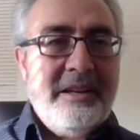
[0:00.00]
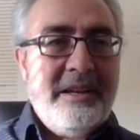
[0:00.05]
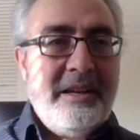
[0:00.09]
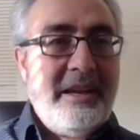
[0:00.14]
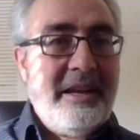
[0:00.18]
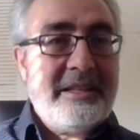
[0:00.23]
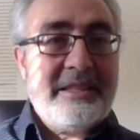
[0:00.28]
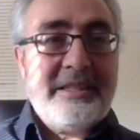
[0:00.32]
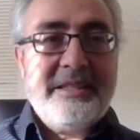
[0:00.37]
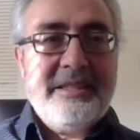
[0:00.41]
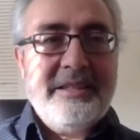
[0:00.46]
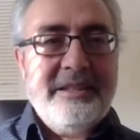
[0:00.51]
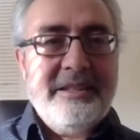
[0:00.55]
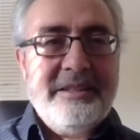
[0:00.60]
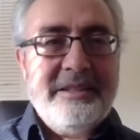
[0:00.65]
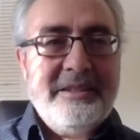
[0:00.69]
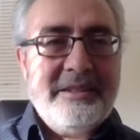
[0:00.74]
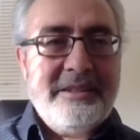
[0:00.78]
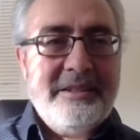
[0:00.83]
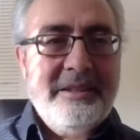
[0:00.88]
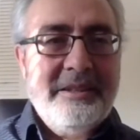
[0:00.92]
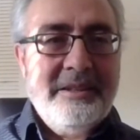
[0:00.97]

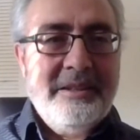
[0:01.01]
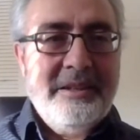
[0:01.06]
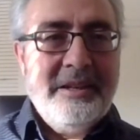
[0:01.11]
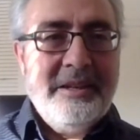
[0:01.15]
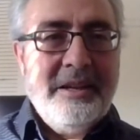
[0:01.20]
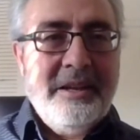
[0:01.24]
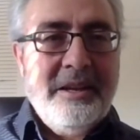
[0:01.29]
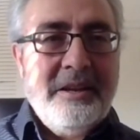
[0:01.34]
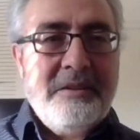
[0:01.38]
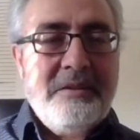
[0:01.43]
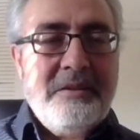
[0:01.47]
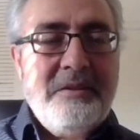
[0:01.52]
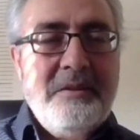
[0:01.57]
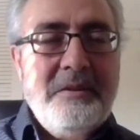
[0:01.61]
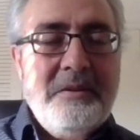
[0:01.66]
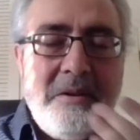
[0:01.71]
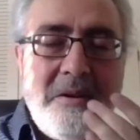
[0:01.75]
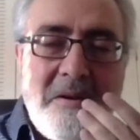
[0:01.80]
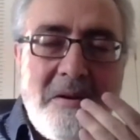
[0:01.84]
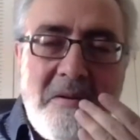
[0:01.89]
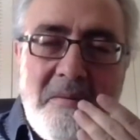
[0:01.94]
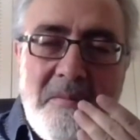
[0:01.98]
Excellent.
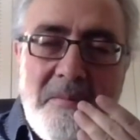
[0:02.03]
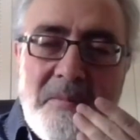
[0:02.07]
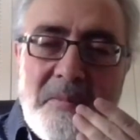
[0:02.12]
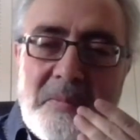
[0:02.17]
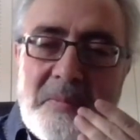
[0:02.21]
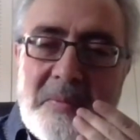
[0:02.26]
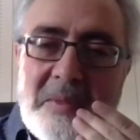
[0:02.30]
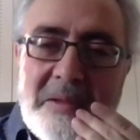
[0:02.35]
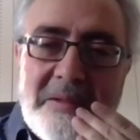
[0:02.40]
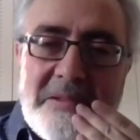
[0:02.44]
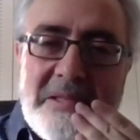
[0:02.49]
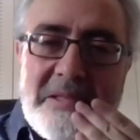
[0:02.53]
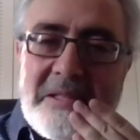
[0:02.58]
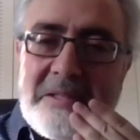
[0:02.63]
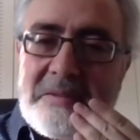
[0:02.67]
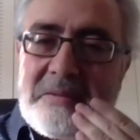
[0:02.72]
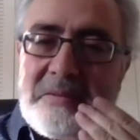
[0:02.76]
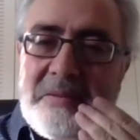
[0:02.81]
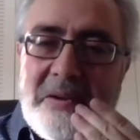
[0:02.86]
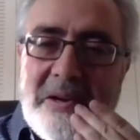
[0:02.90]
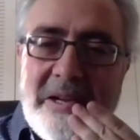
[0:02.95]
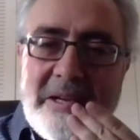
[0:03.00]
There
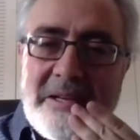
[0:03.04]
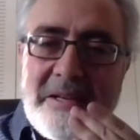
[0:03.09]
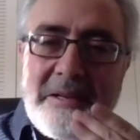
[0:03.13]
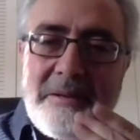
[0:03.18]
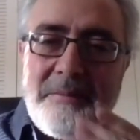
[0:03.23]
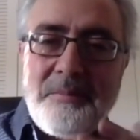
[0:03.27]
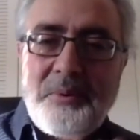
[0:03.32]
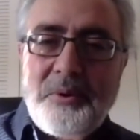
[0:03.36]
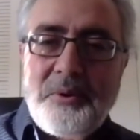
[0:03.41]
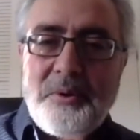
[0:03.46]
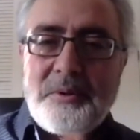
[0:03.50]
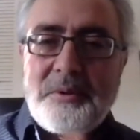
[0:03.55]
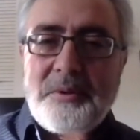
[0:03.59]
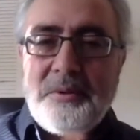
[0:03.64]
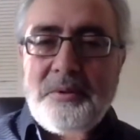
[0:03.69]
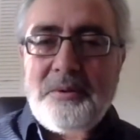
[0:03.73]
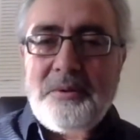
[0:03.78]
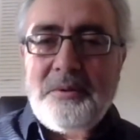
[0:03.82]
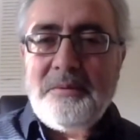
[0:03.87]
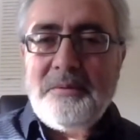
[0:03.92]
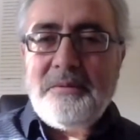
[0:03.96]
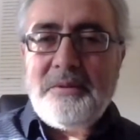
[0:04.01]
is one
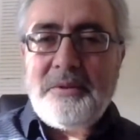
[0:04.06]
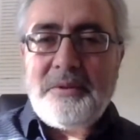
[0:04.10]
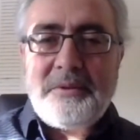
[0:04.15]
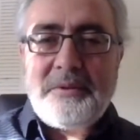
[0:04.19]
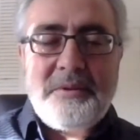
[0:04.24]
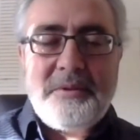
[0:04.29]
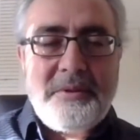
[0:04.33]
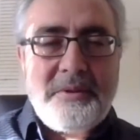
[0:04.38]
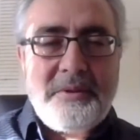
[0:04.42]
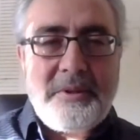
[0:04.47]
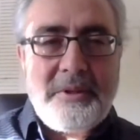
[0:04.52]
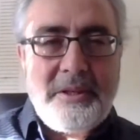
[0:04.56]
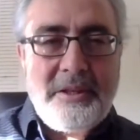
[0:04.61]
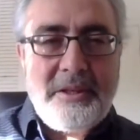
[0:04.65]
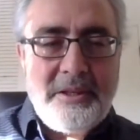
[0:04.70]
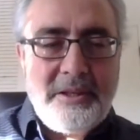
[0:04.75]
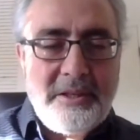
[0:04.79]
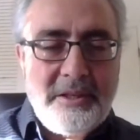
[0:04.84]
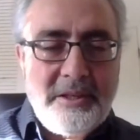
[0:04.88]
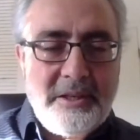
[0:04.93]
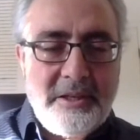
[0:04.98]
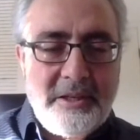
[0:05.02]
important university
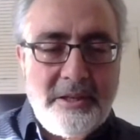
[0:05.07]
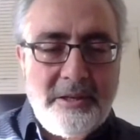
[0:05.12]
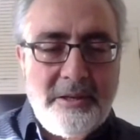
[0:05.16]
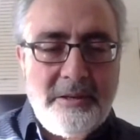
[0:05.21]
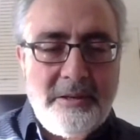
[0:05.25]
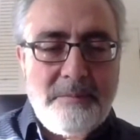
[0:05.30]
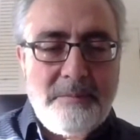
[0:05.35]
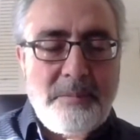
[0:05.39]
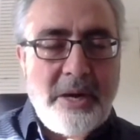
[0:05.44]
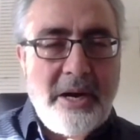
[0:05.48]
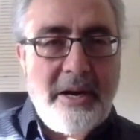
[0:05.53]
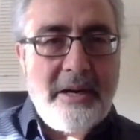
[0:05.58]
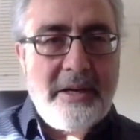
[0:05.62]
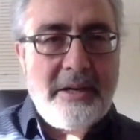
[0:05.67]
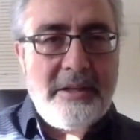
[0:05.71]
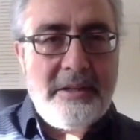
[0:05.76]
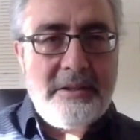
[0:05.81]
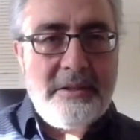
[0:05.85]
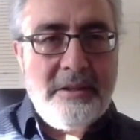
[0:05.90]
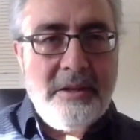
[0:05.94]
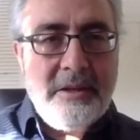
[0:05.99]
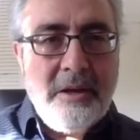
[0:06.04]
in
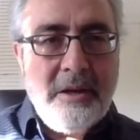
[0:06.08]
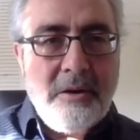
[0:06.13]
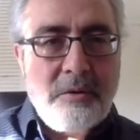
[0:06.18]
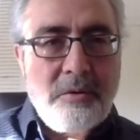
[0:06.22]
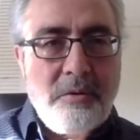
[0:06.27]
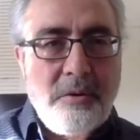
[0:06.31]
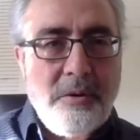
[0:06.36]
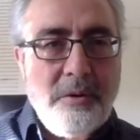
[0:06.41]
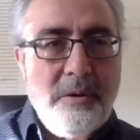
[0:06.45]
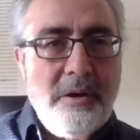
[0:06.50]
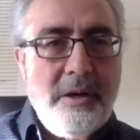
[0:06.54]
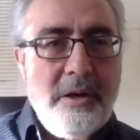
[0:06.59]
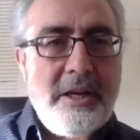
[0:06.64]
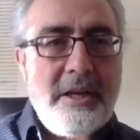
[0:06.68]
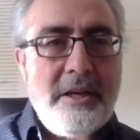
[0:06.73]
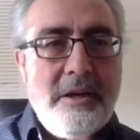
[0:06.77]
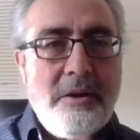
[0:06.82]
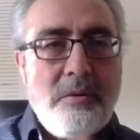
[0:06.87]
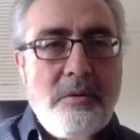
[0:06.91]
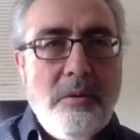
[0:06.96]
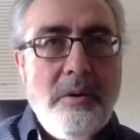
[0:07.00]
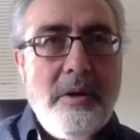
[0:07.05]
Paris,
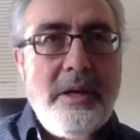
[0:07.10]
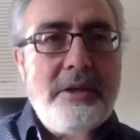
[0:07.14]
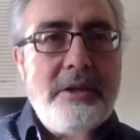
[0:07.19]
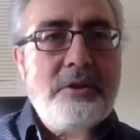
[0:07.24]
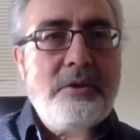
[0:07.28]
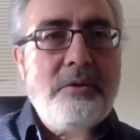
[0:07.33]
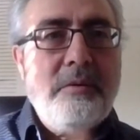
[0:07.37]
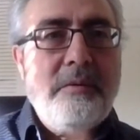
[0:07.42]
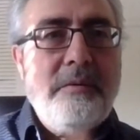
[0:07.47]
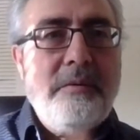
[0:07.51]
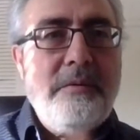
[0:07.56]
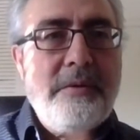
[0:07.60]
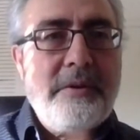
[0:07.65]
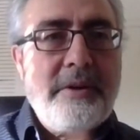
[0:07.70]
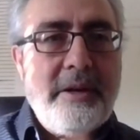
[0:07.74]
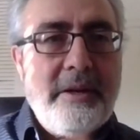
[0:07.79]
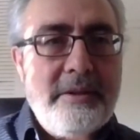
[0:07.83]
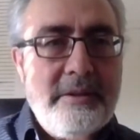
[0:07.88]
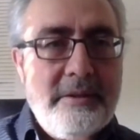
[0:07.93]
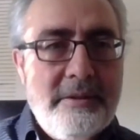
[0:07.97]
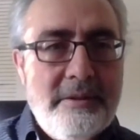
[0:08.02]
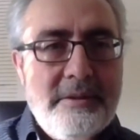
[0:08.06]
Collège de
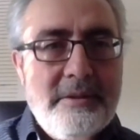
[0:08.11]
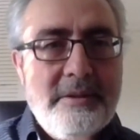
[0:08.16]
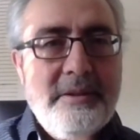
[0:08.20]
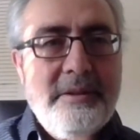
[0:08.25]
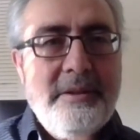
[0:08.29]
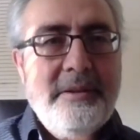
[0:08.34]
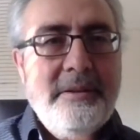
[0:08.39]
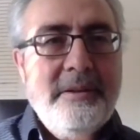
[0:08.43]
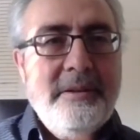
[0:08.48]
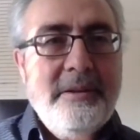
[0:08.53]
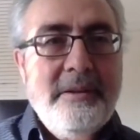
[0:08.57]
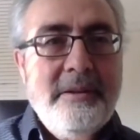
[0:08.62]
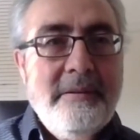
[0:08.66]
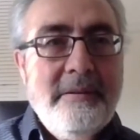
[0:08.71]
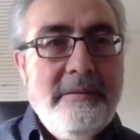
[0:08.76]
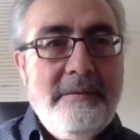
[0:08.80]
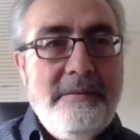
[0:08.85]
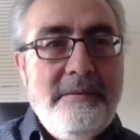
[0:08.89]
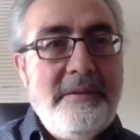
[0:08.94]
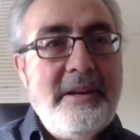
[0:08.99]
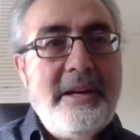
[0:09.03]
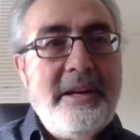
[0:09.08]
France.
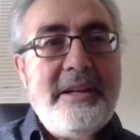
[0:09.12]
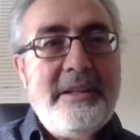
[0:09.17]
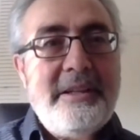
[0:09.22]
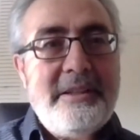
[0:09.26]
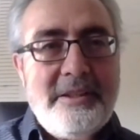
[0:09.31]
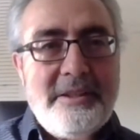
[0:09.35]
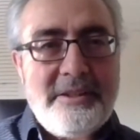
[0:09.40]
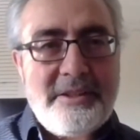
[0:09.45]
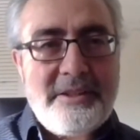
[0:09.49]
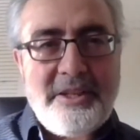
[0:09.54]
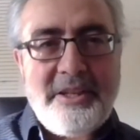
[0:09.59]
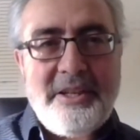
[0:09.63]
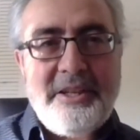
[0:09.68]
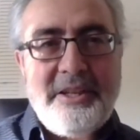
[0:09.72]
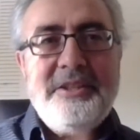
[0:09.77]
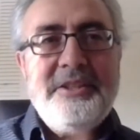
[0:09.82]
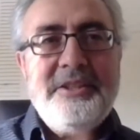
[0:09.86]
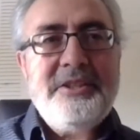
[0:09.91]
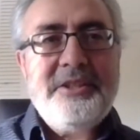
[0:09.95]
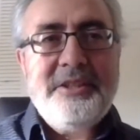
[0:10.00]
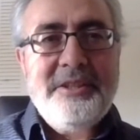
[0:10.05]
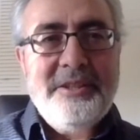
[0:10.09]
Very
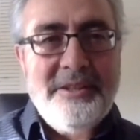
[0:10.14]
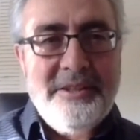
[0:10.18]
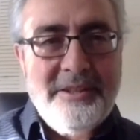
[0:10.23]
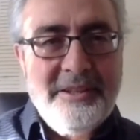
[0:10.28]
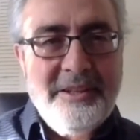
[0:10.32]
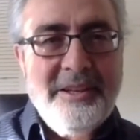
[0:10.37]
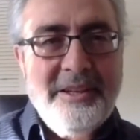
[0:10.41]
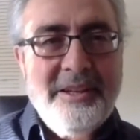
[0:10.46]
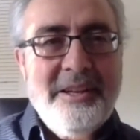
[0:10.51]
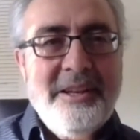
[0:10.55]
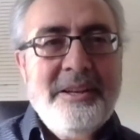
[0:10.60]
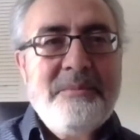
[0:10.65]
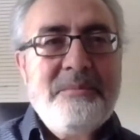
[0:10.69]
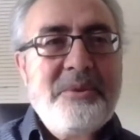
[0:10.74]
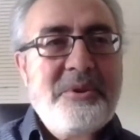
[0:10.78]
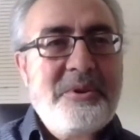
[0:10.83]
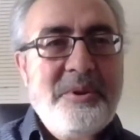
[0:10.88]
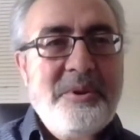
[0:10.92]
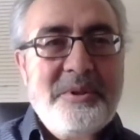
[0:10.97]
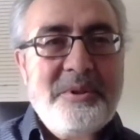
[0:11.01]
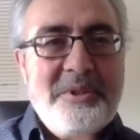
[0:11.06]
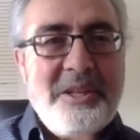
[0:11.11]
strange,
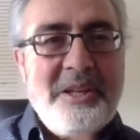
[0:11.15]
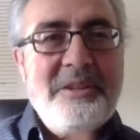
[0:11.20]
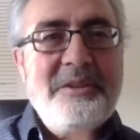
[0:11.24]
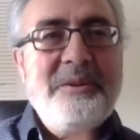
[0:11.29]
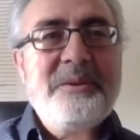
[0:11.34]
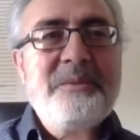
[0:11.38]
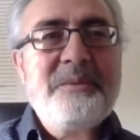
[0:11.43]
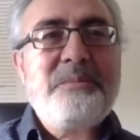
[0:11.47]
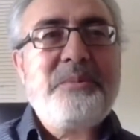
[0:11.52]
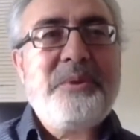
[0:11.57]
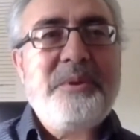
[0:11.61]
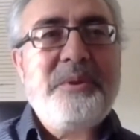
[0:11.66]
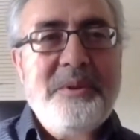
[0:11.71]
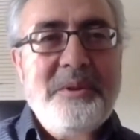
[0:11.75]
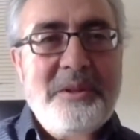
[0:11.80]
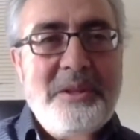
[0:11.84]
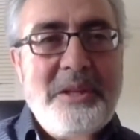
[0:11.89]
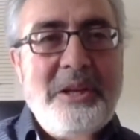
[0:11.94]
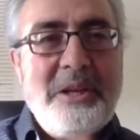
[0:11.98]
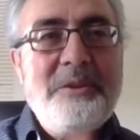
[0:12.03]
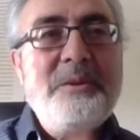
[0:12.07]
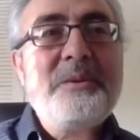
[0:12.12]
because they don't
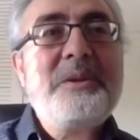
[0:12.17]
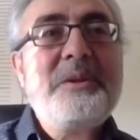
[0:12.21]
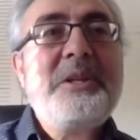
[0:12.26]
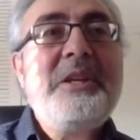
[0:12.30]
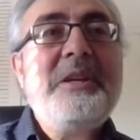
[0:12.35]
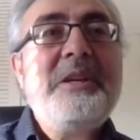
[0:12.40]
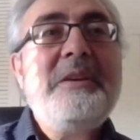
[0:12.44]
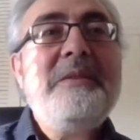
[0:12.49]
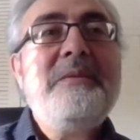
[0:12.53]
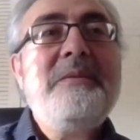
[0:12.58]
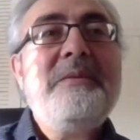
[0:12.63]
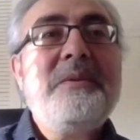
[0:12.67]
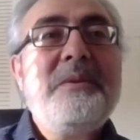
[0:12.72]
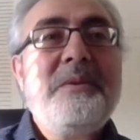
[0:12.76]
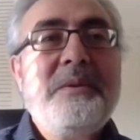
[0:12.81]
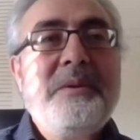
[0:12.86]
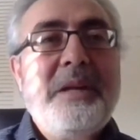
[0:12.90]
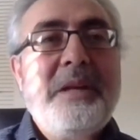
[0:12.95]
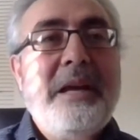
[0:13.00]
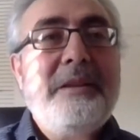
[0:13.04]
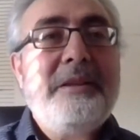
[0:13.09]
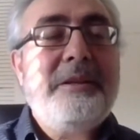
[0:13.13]
give
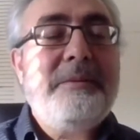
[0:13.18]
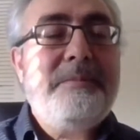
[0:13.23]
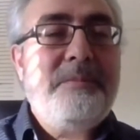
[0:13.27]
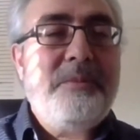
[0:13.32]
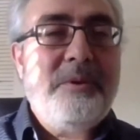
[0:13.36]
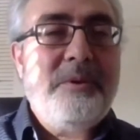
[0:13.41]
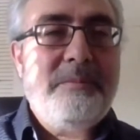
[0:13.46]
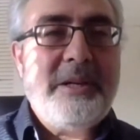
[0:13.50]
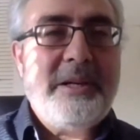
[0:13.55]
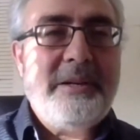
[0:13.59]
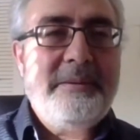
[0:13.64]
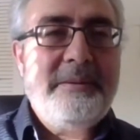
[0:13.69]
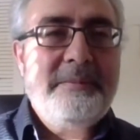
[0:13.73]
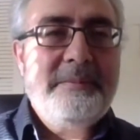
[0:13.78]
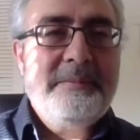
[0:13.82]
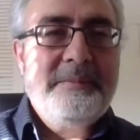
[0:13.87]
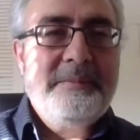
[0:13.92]
you a diploma,